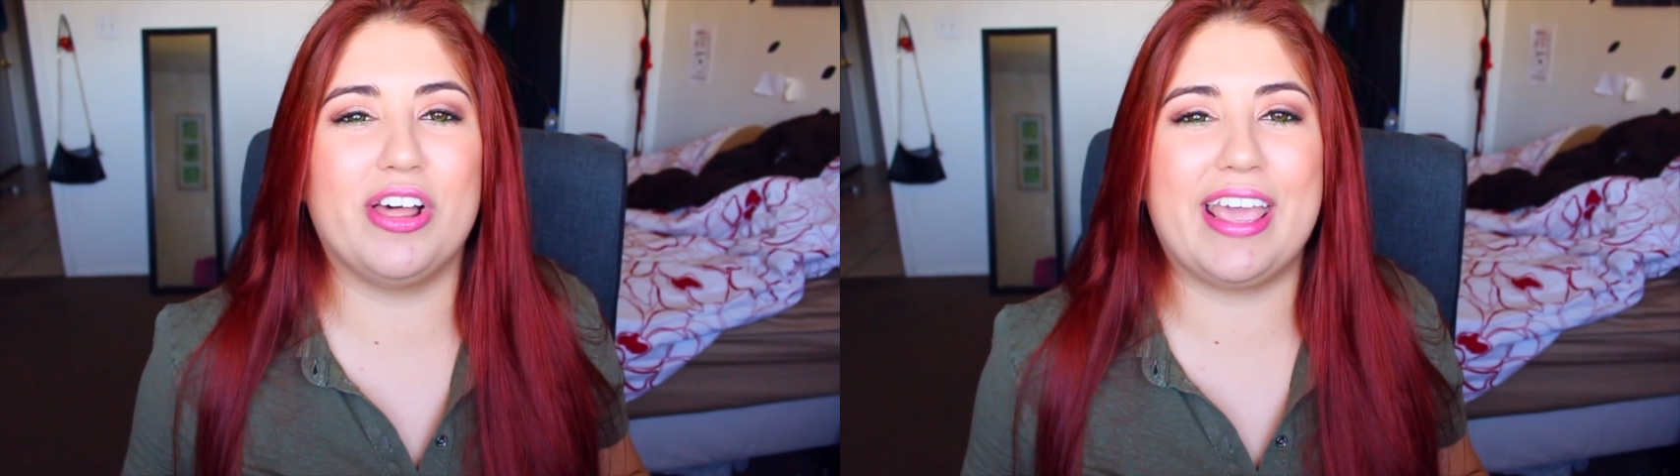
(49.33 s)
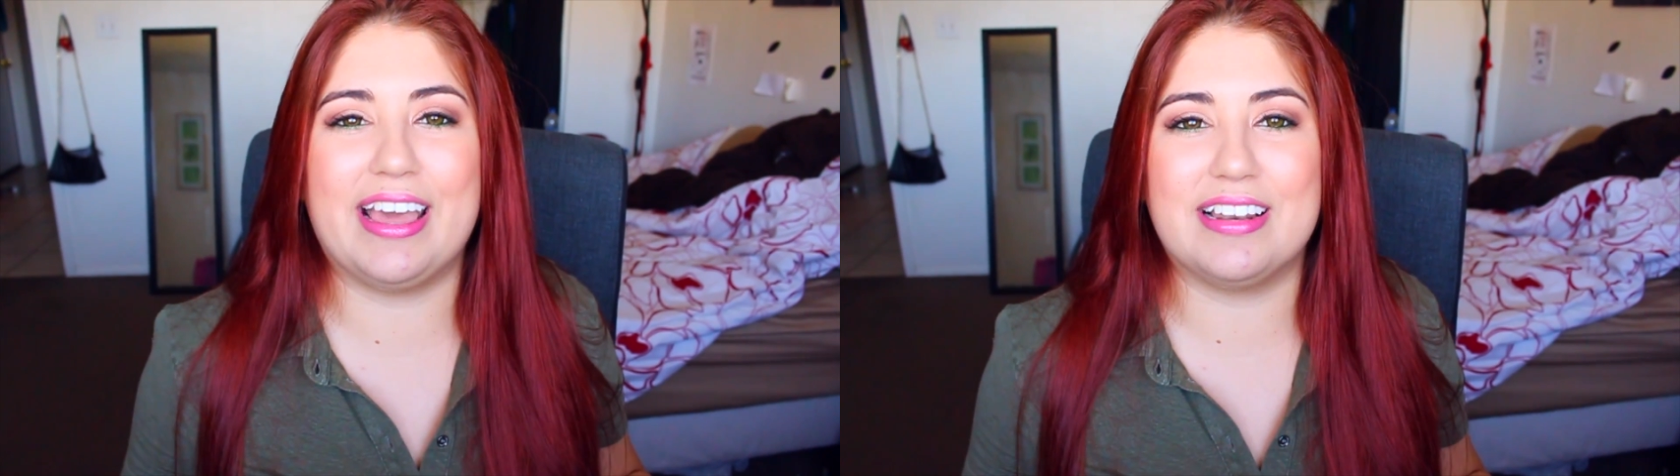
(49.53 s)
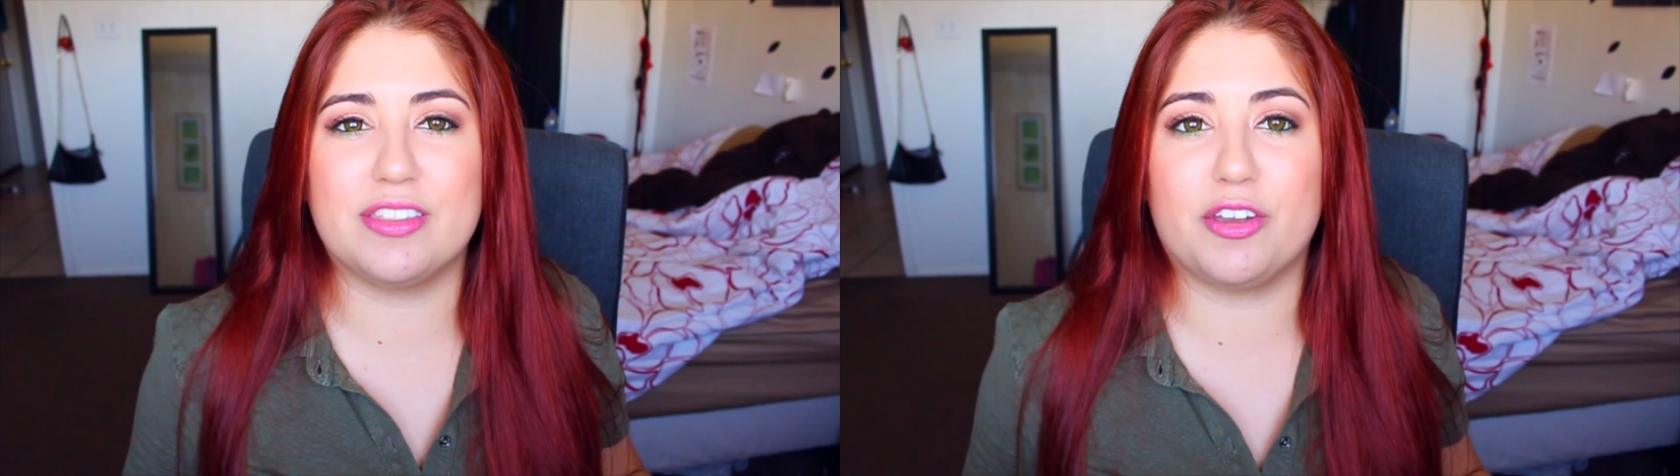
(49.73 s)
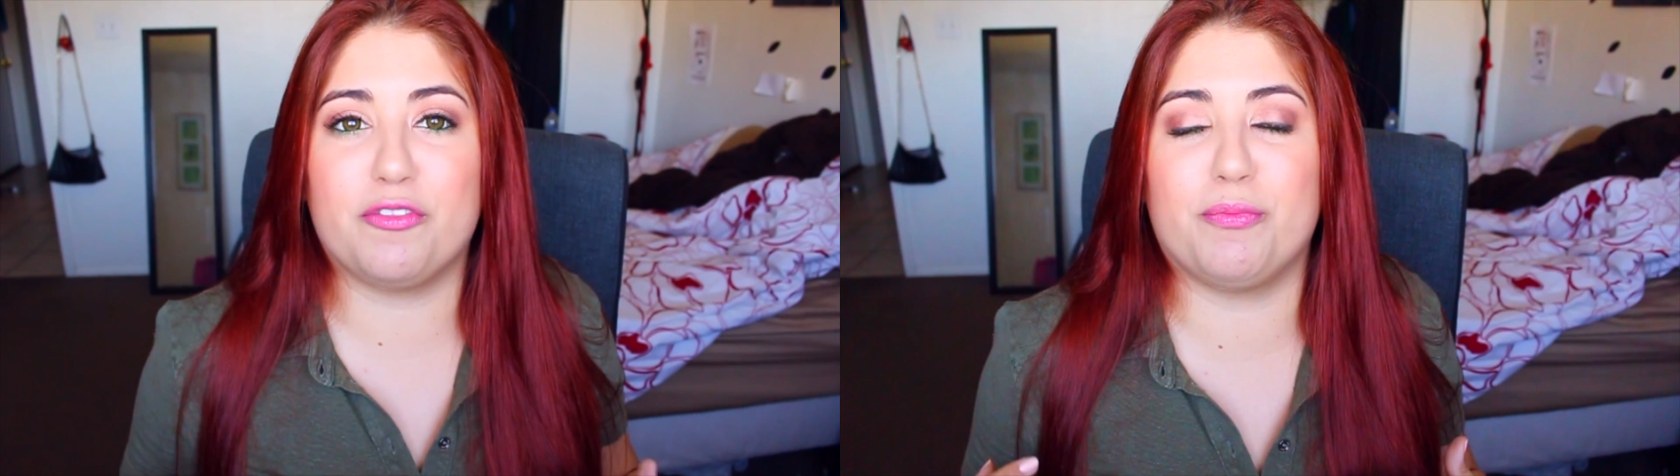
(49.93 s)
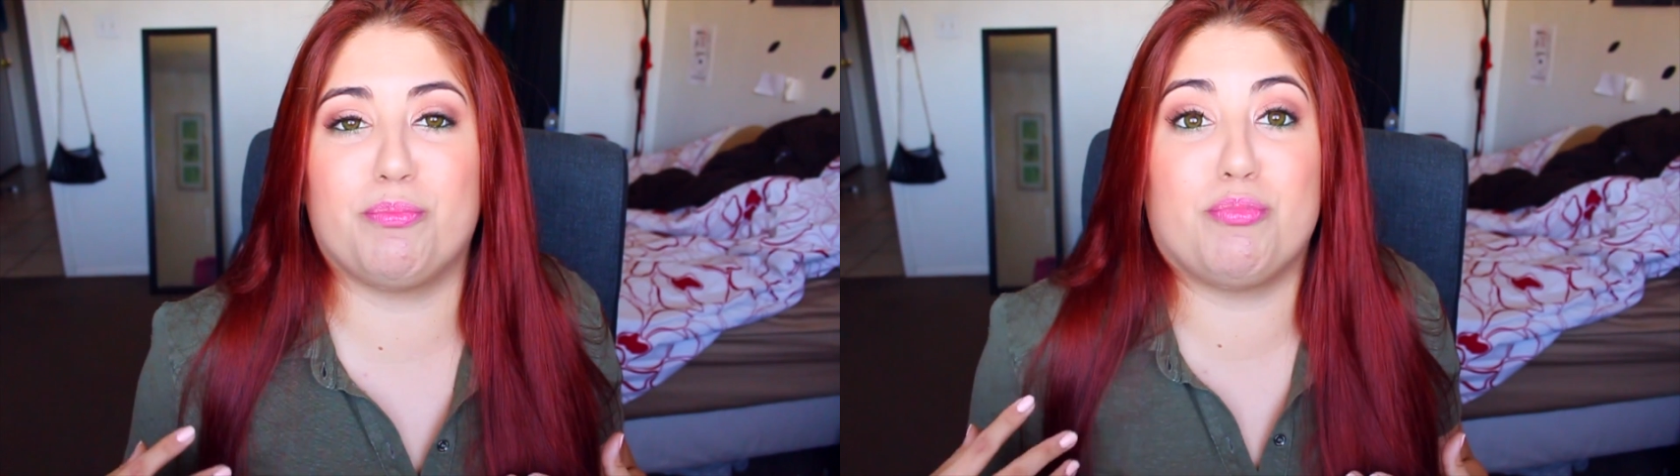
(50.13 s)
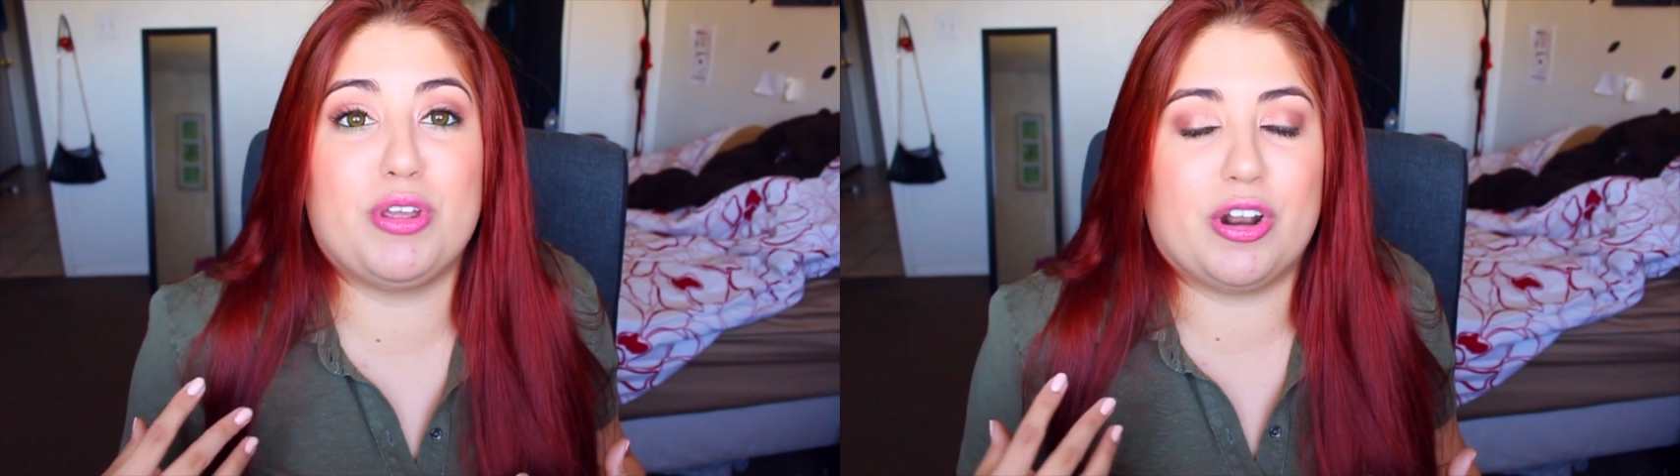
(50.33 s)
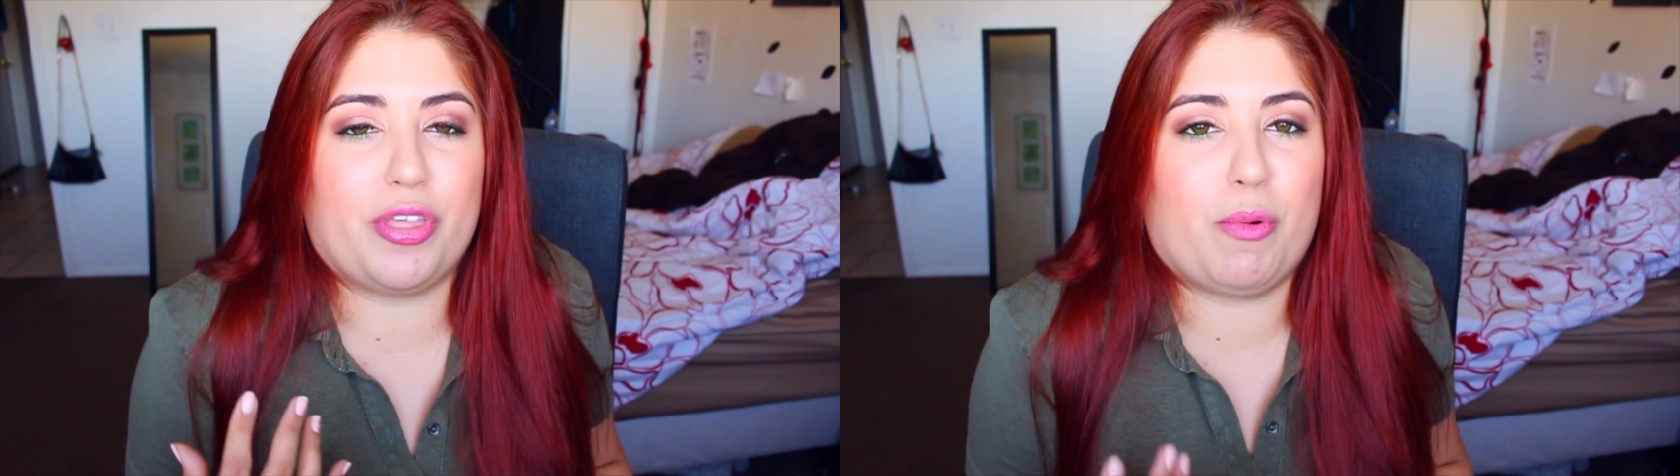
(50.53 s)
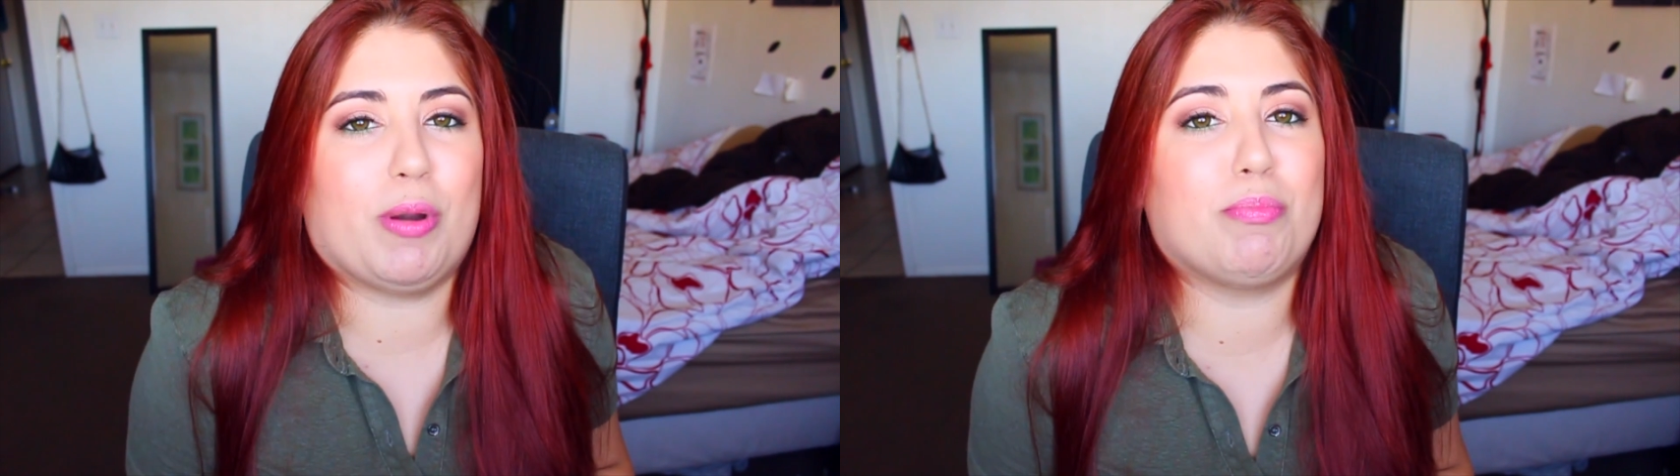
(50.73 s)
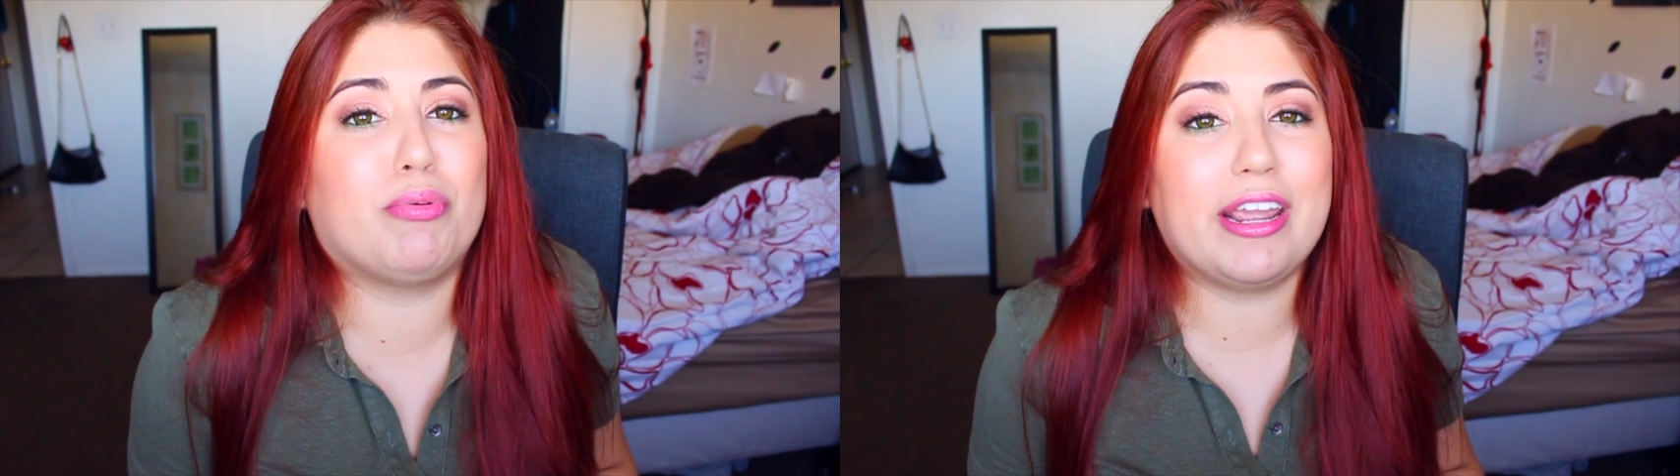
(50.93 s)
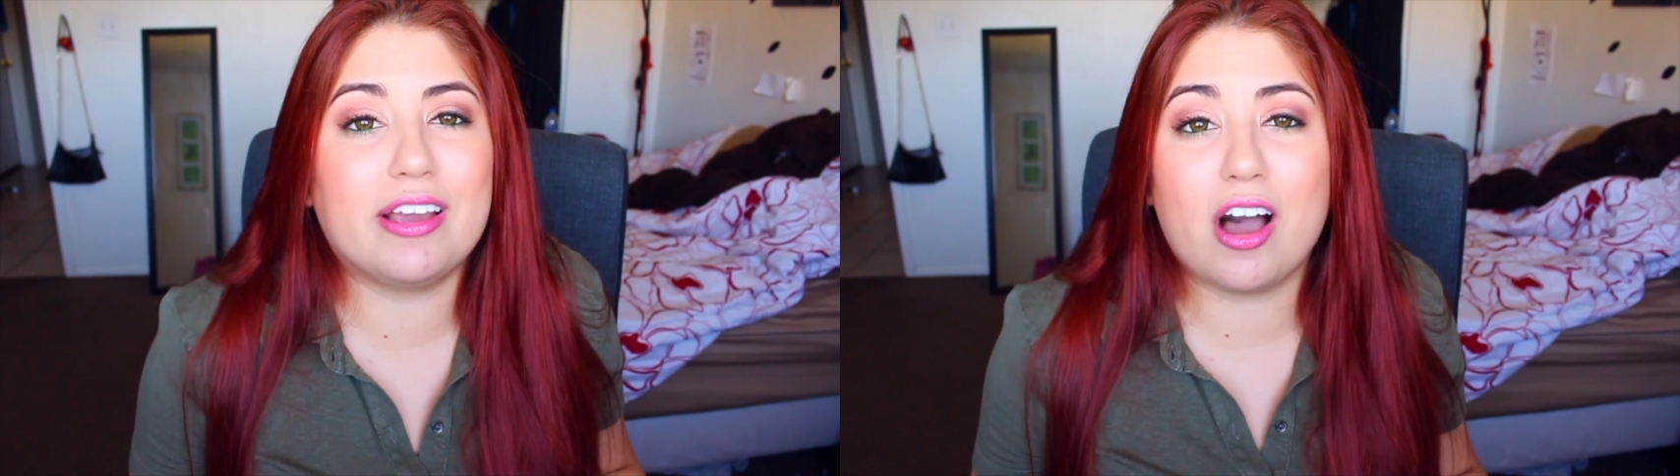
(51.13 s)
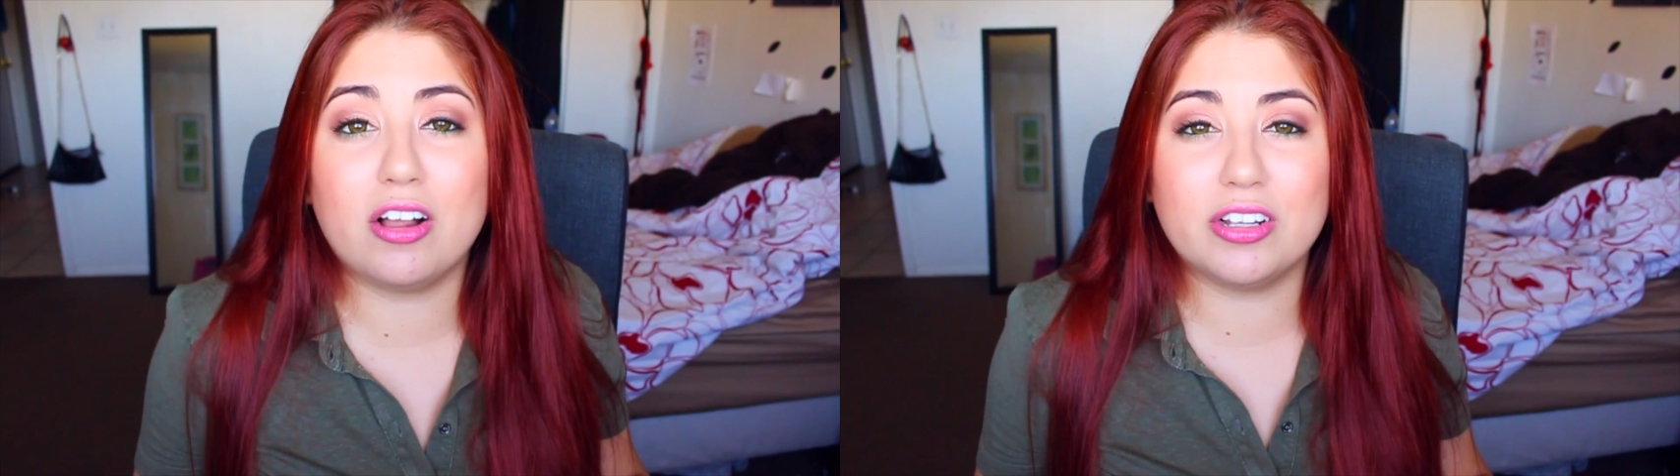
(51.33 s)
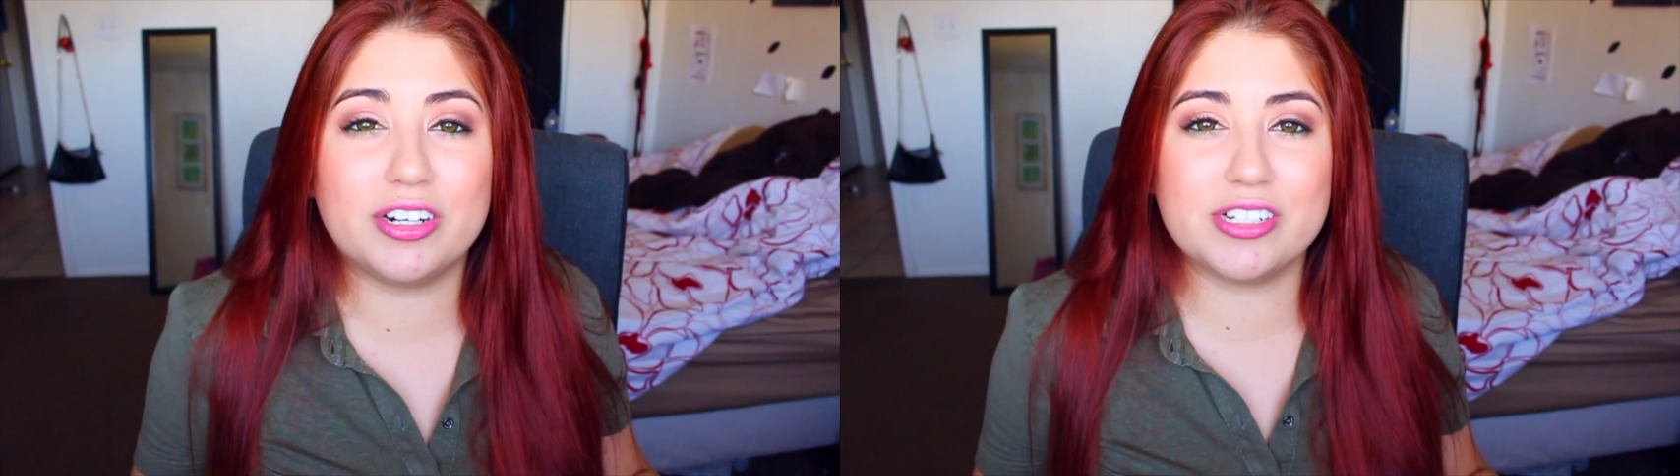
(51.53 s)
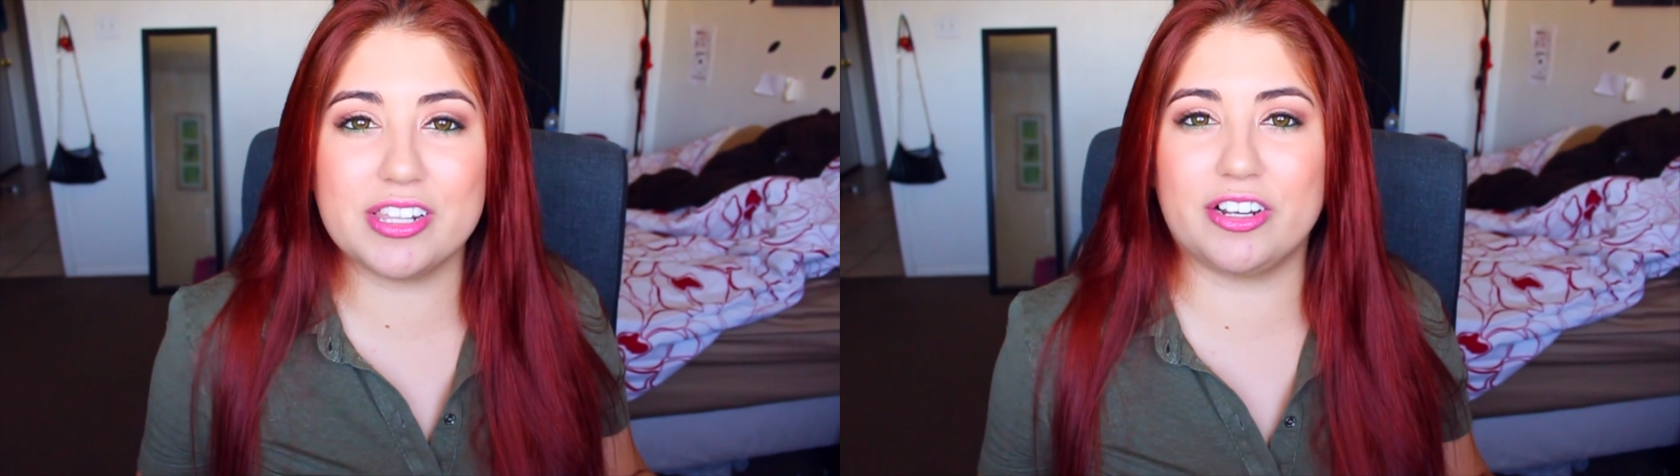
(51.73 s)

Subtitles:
and they wear bright colors,